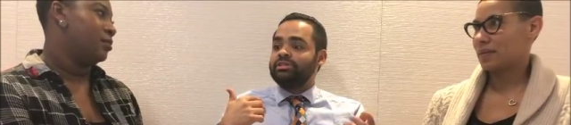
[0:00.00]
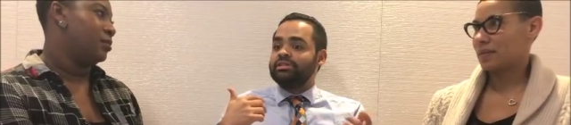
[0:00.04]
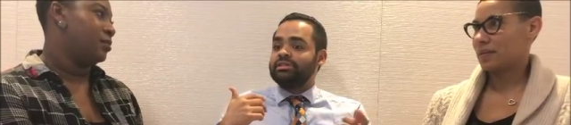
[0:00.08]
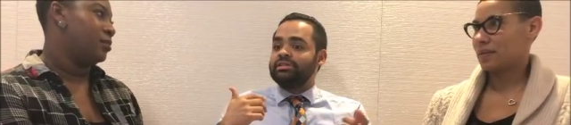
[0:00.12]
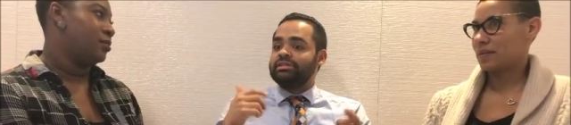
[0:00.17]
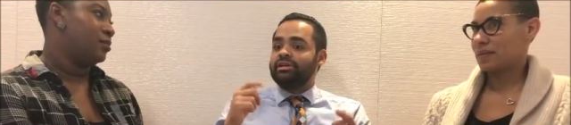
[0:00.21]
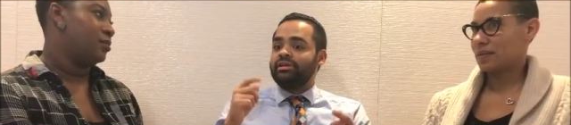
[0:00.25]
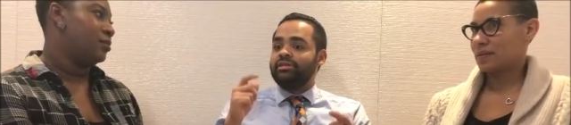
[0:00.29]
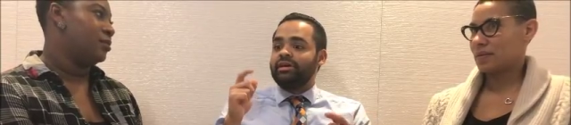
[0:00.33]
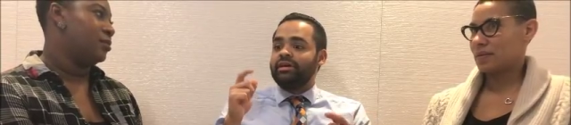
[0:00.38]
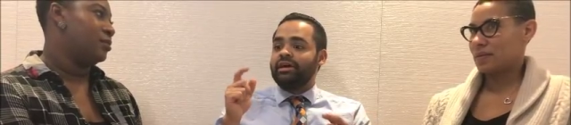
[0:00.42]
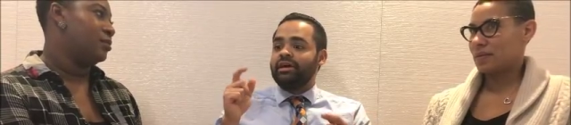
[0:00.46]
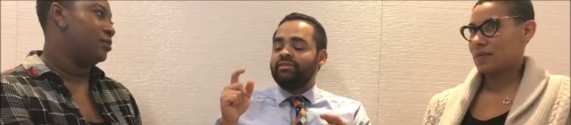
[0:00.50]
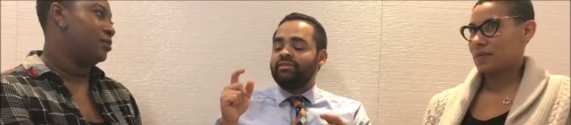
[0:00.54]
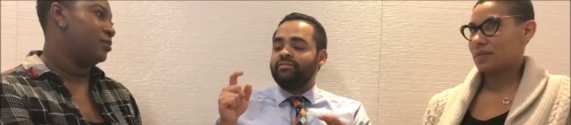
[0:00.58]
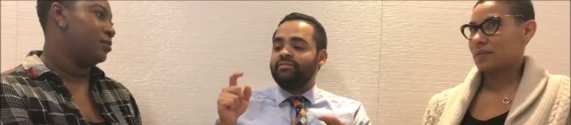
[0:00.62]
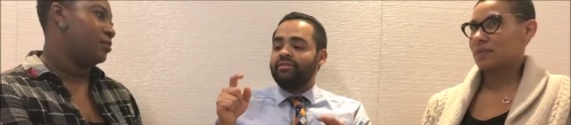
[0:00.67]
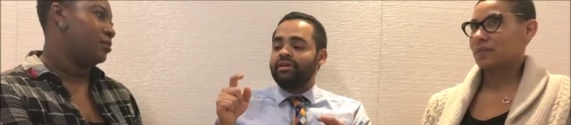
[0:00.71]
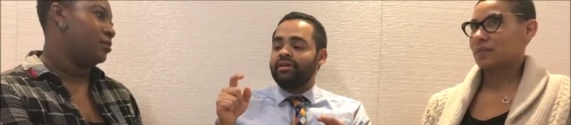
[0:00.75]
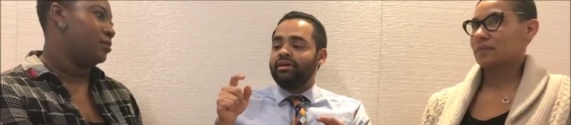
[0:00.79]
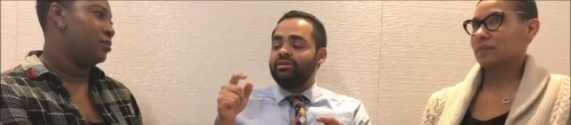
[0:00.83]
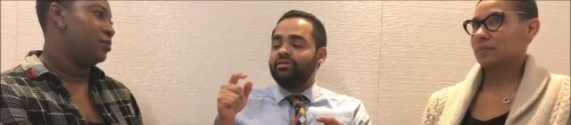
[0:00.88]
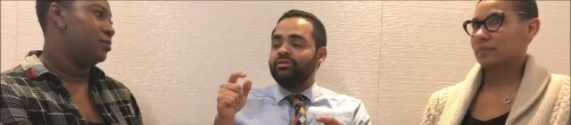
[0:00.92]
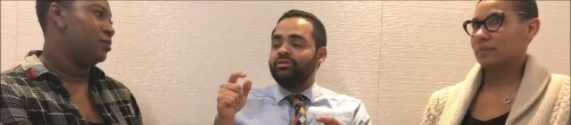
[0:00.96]
Speaker 1: because now they got to
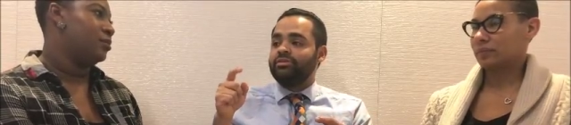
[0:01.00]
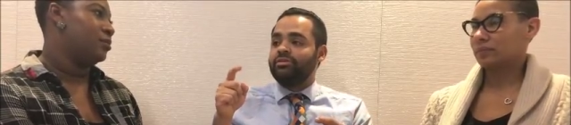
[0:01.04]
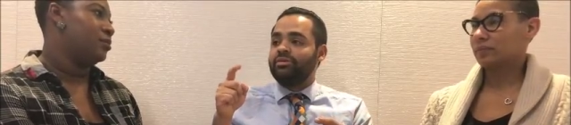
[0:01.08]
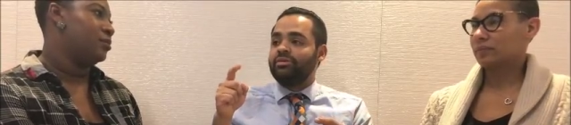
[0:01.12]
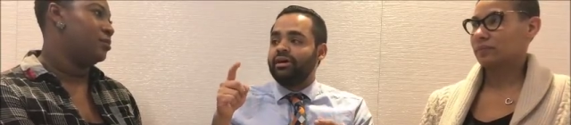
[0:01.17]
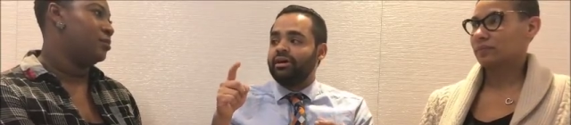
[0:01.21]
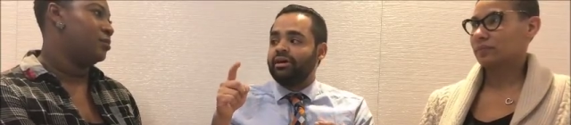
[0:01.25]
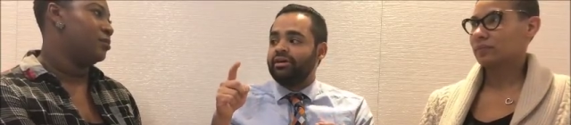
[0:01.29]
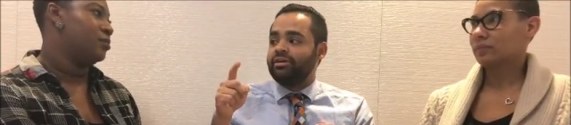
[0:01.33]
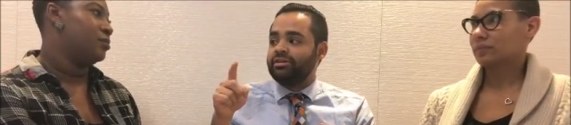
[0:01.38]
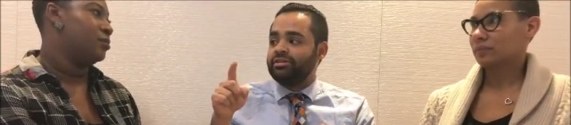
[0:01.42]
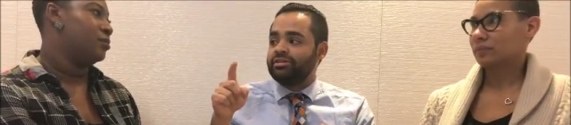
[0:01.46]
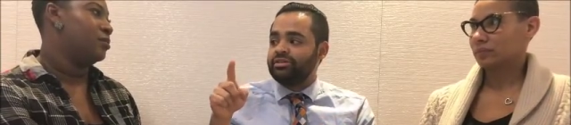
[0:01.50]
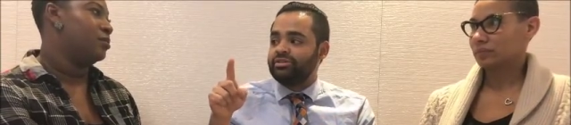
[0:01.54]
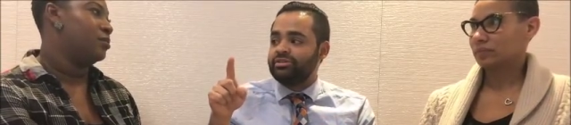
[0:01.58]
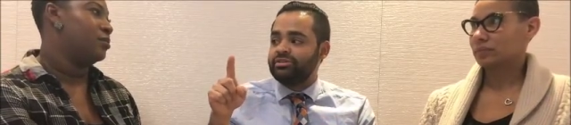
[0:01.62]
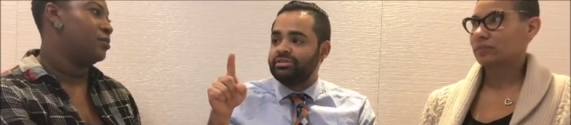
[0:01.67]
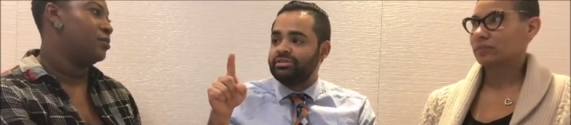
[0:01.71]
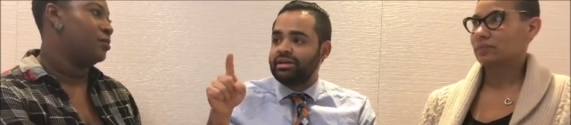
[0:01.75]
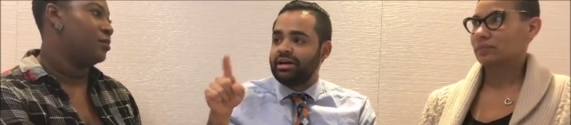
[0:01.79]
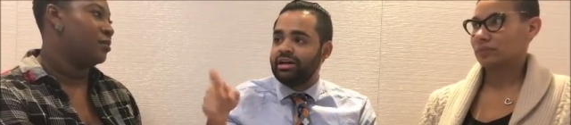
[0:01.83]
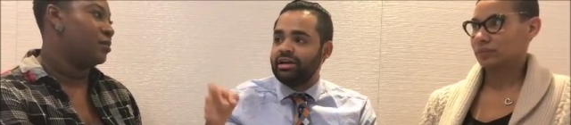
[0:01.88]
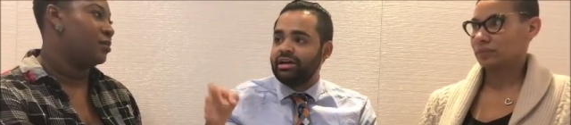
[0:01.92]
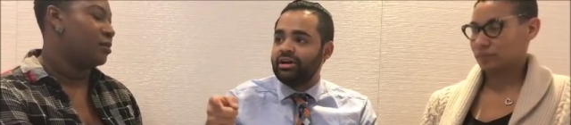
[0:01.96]
find a new hire to
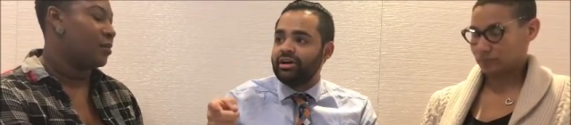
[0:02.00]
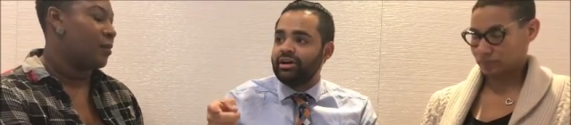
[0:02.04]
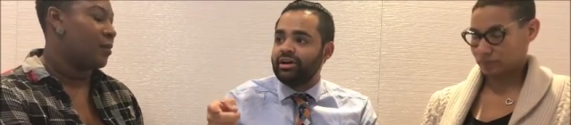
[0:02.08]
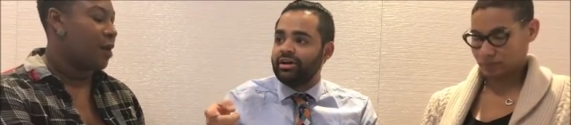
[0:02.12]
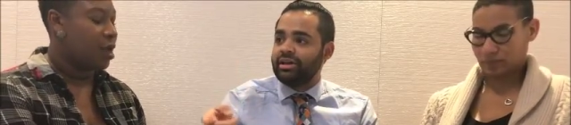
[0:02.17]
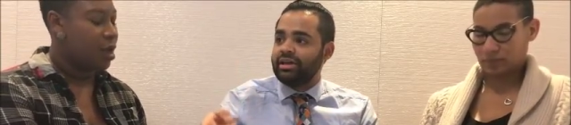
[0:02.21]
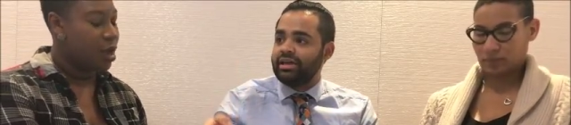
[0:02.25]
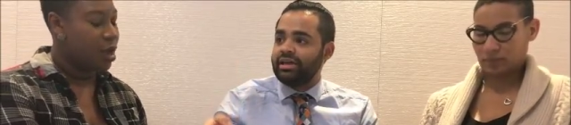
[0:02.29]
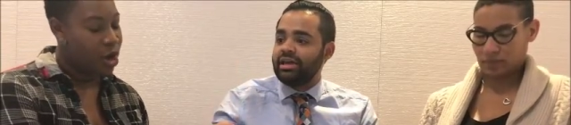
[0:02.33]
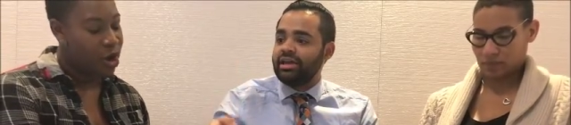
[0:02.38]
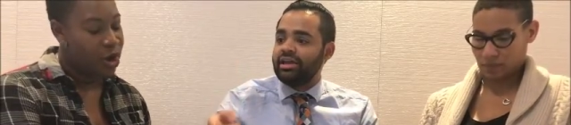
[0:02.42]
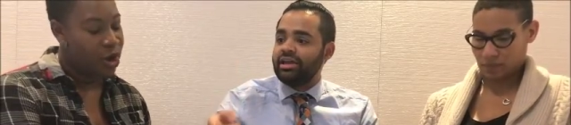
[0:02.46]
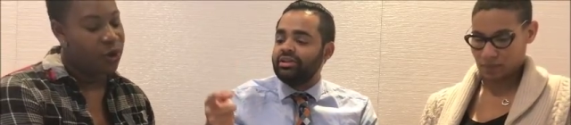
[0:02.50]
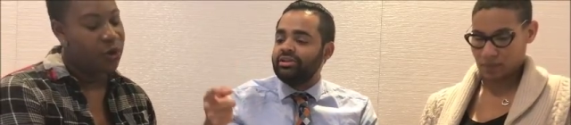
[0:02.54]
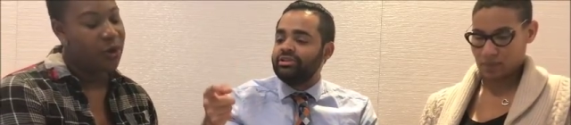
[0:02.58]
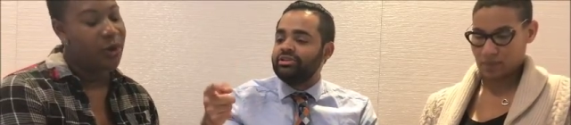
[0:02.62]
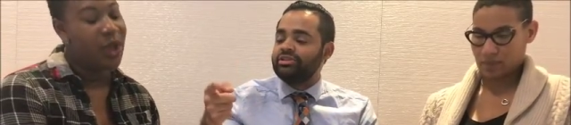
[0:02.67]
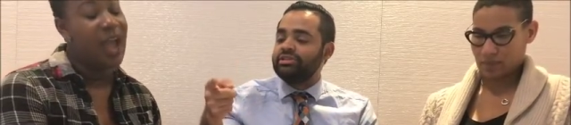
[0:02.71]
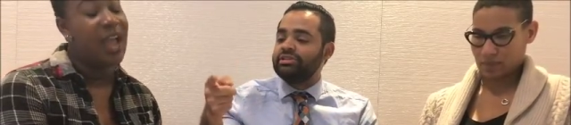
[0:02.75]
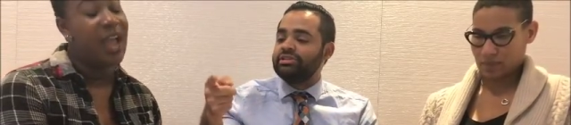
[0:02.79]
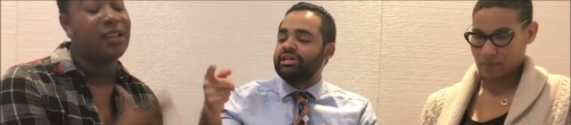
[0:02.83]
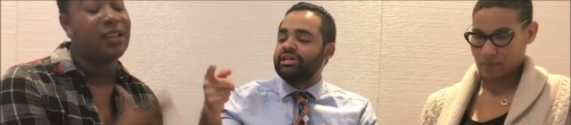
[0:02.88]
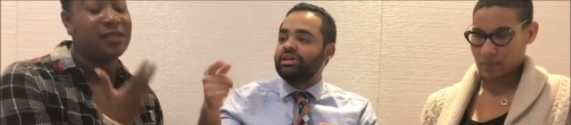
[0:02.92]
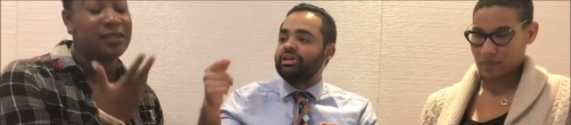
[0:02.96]
kind of get oh, in to
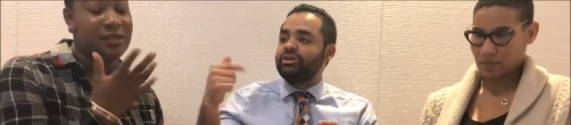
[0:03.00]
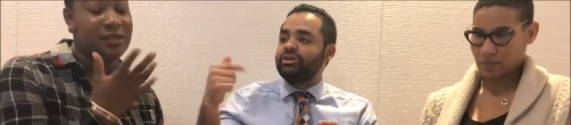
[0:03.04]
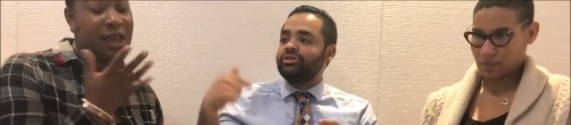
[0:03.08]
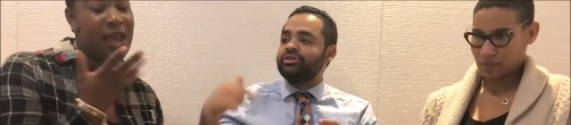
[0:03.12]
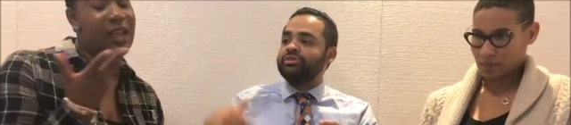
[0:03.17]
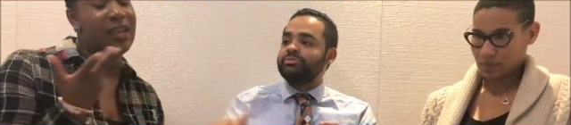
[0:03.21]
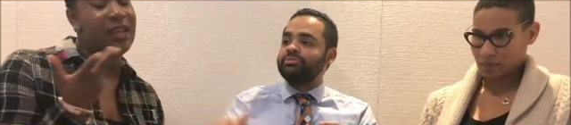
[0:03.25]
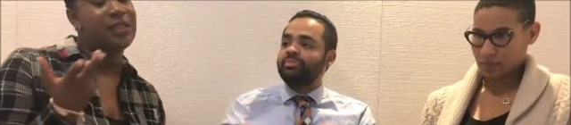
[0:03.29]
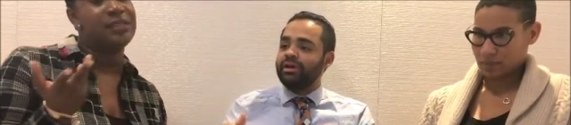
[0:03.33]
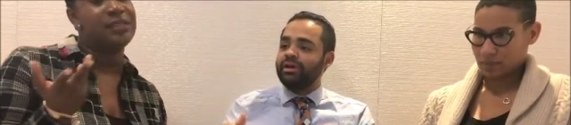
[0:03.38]
I take can, your I